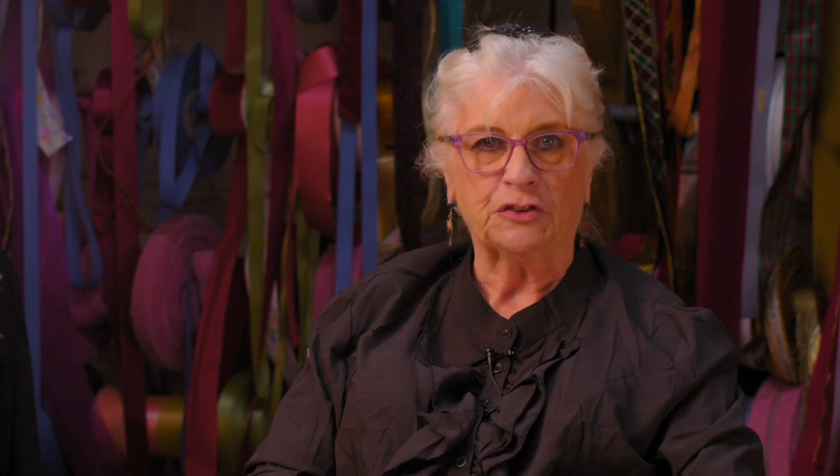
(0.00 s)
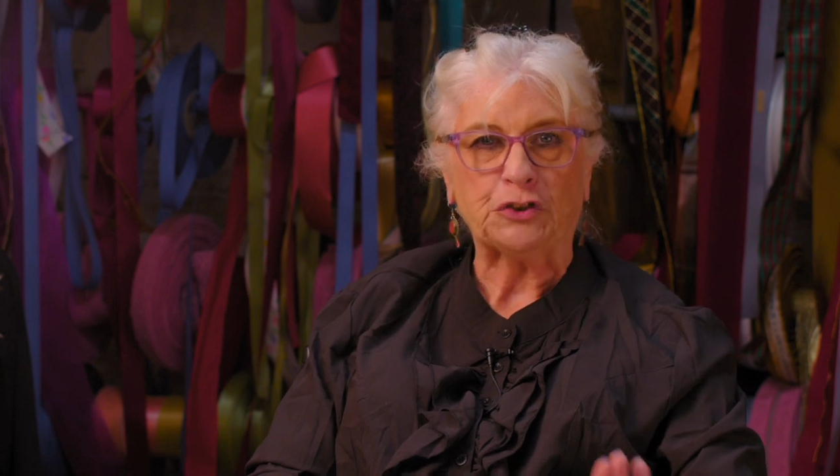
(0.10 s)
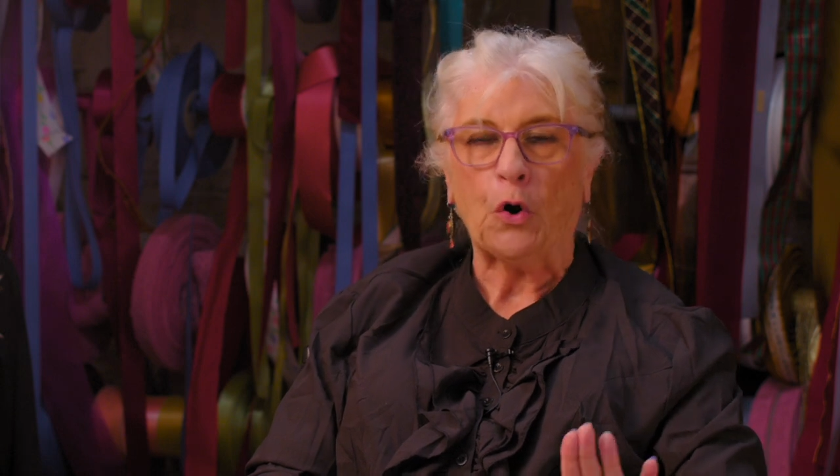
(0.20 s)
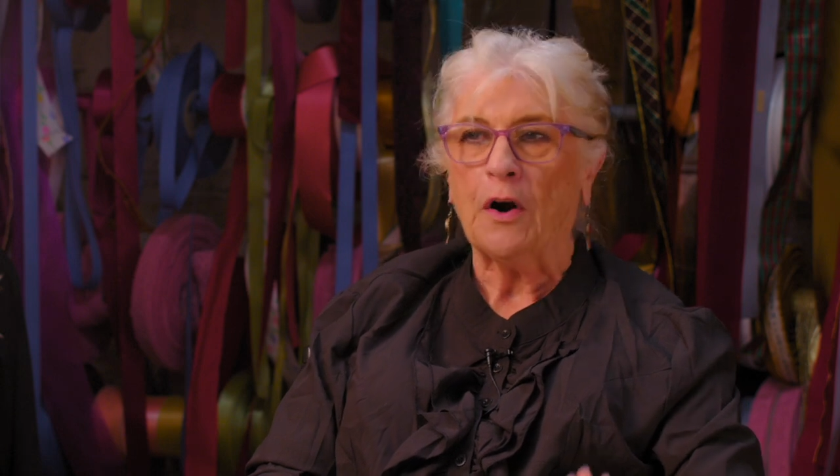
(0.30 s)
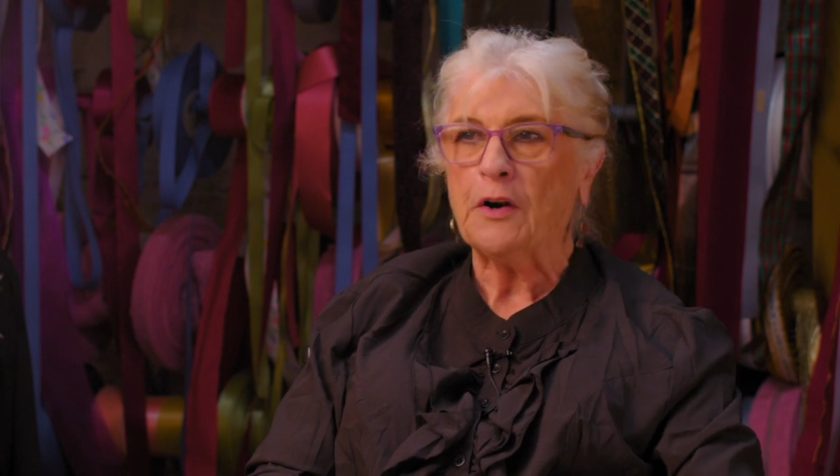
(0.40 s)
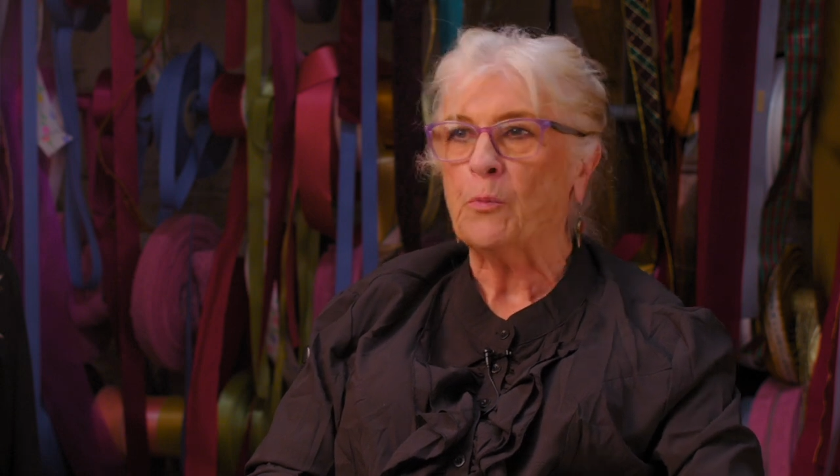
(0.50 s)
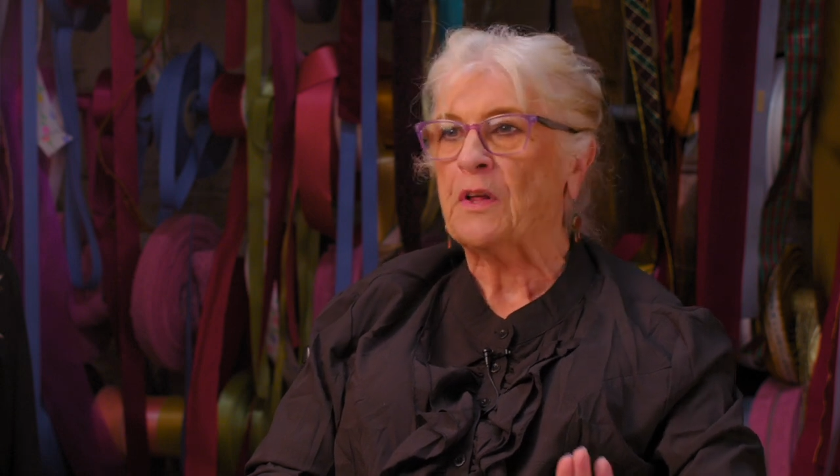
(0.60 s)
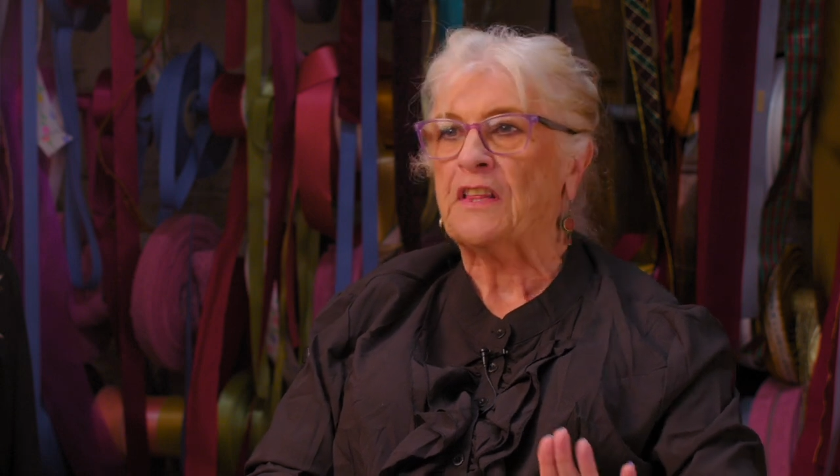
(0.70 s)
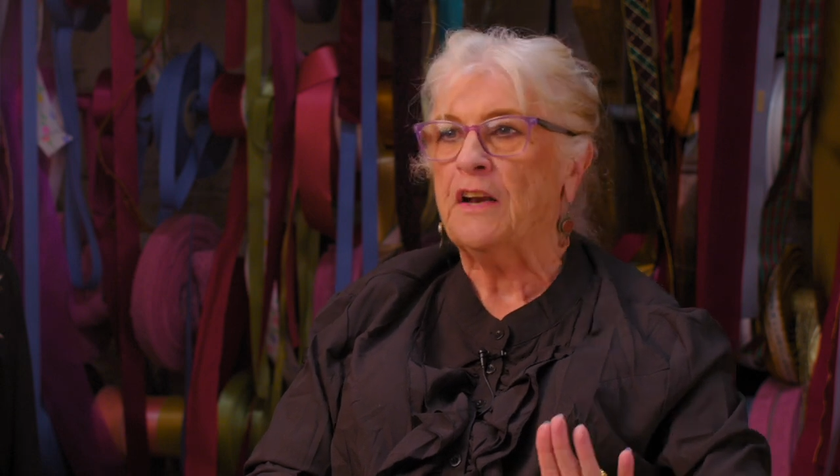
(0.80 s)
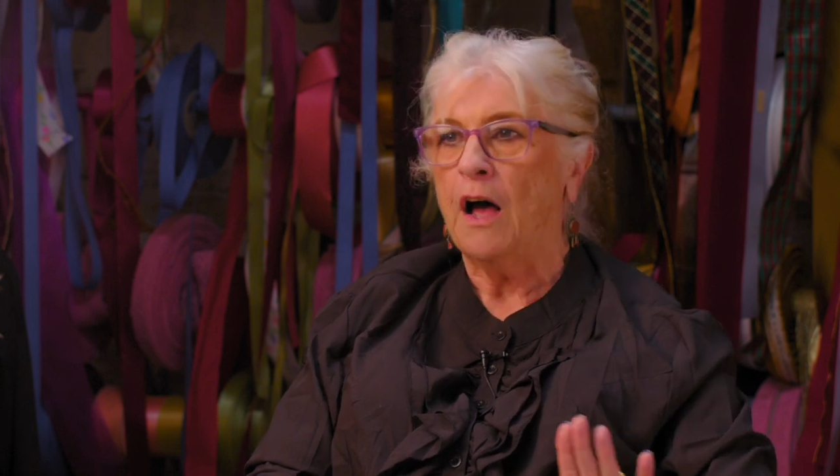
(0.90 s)
started
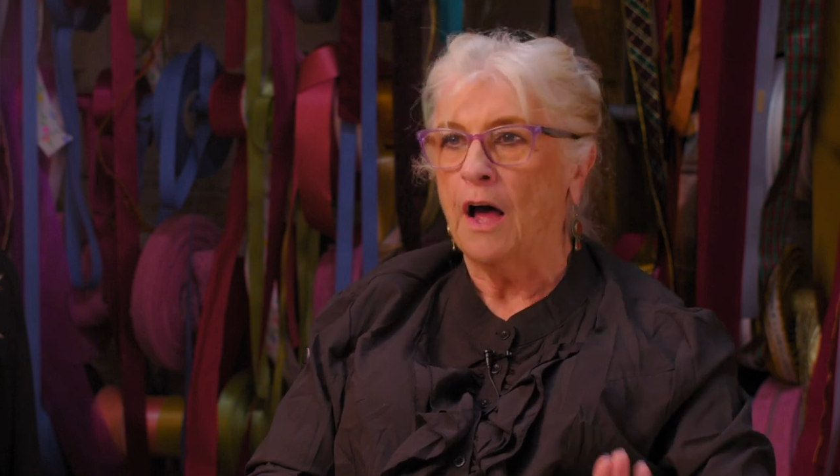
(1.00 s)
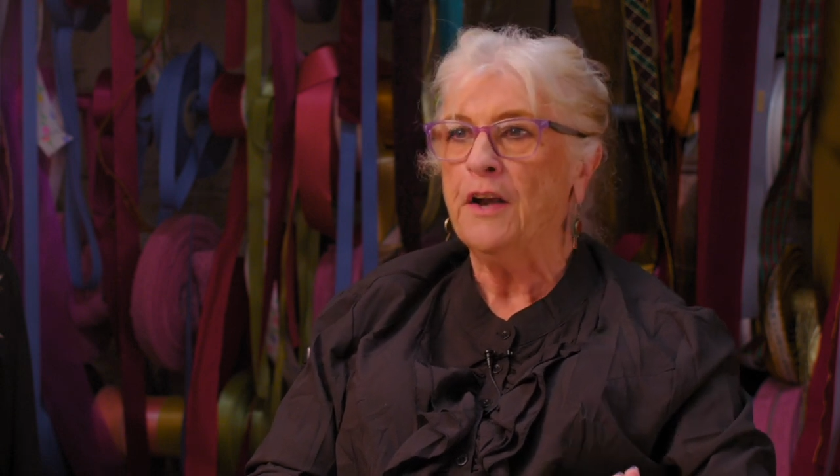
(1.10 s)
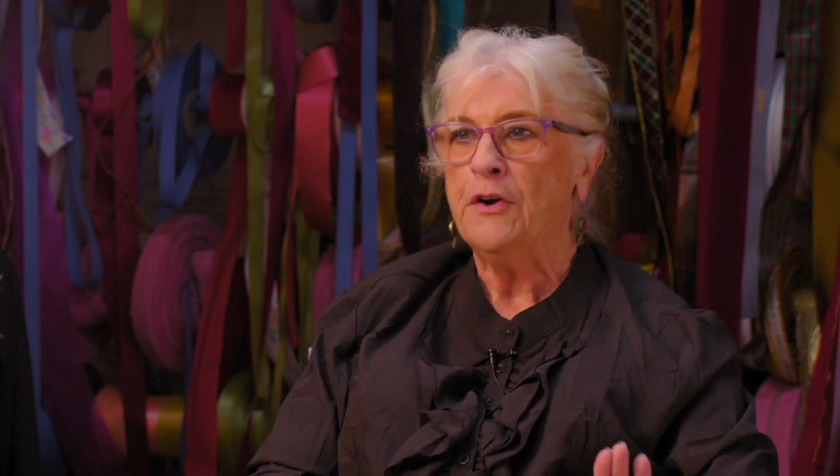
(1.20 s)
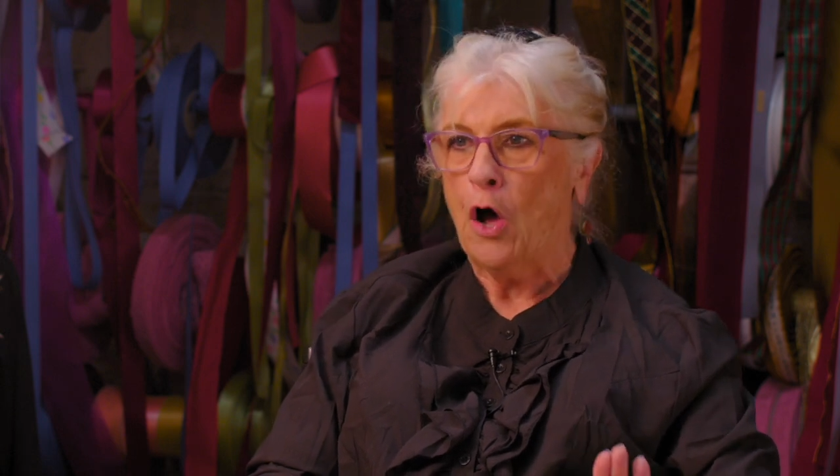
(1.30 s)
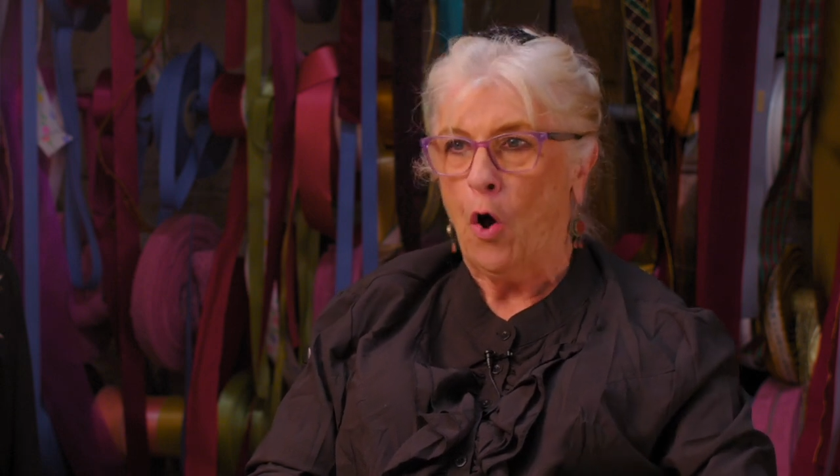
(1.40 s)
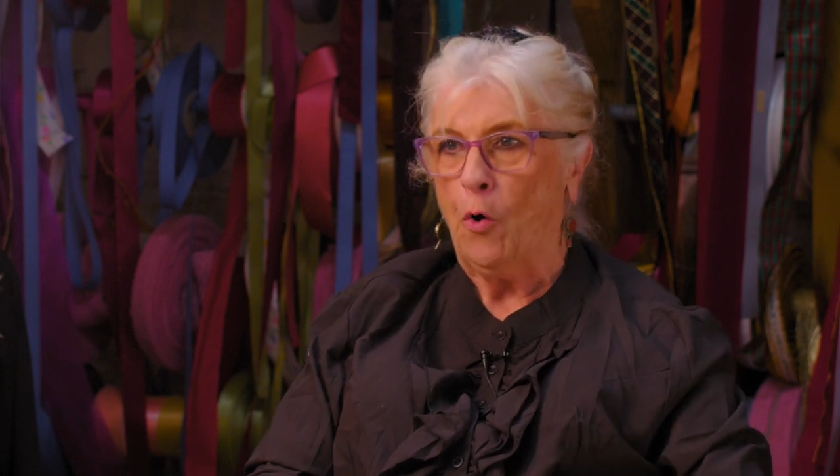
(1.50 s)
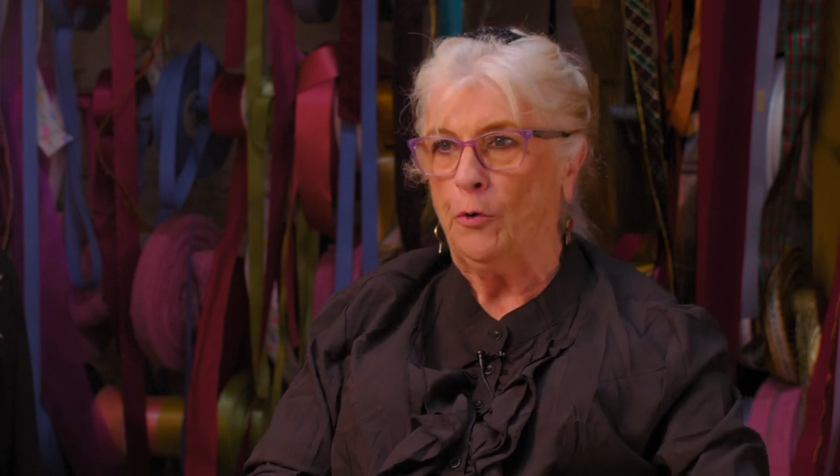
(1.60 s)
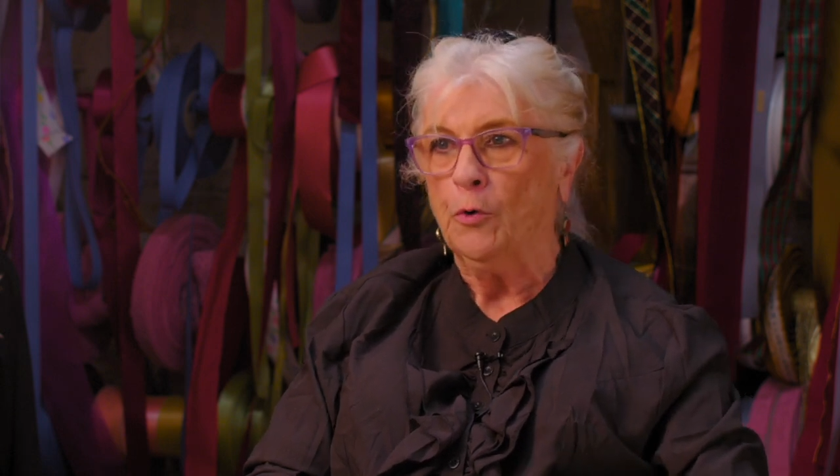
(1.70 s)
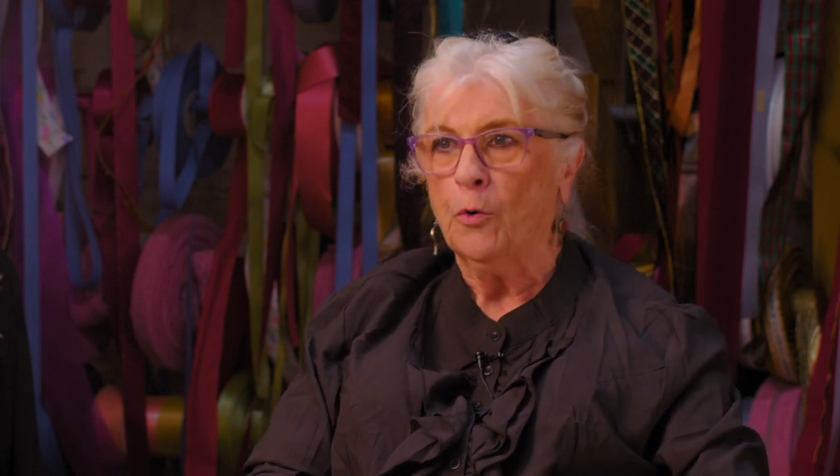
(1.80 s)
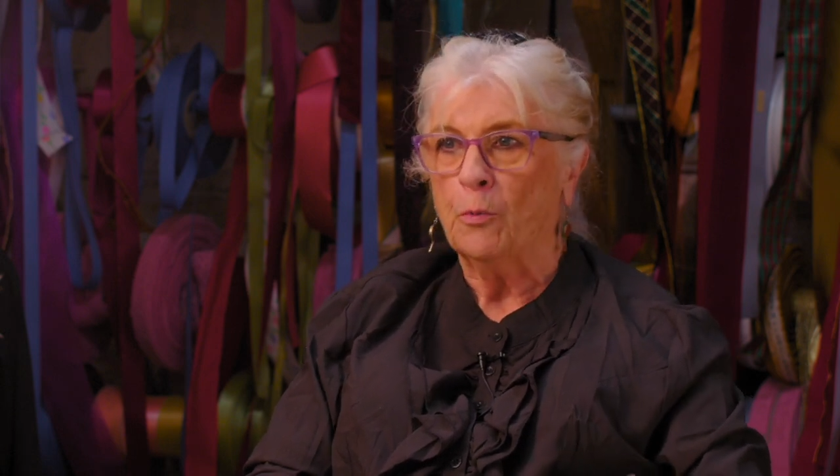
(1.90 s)
with an unknown